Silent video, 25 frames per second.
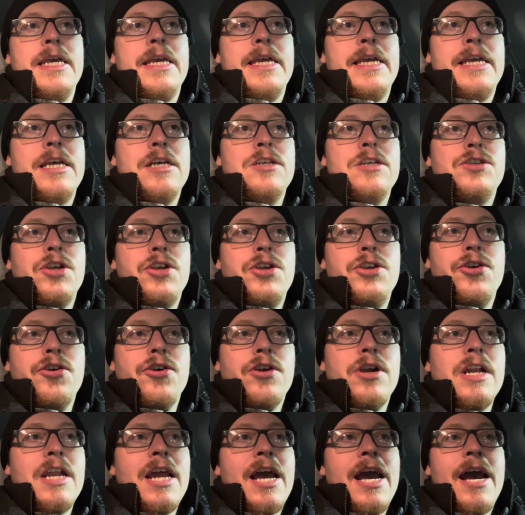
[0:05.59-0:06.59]
is you're
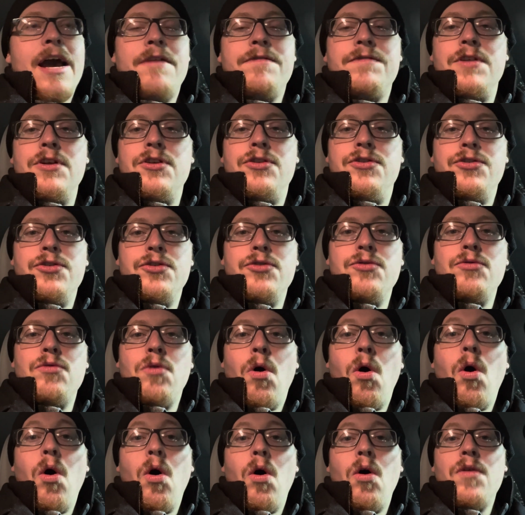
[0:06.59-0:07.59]
going to have to do
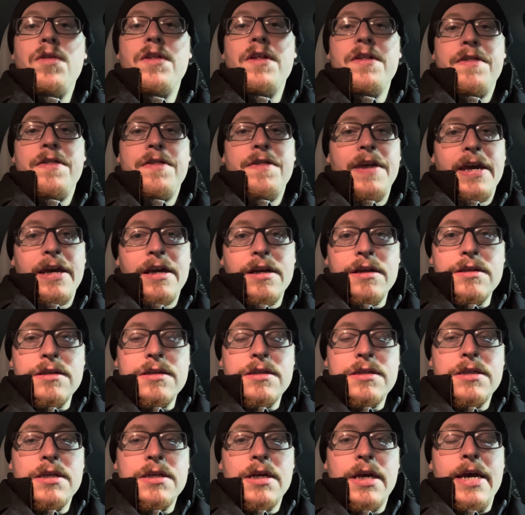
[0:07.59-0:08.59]
all the
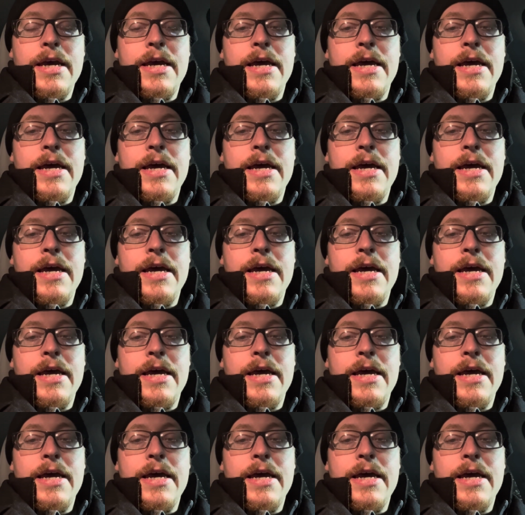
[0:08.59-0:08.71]
things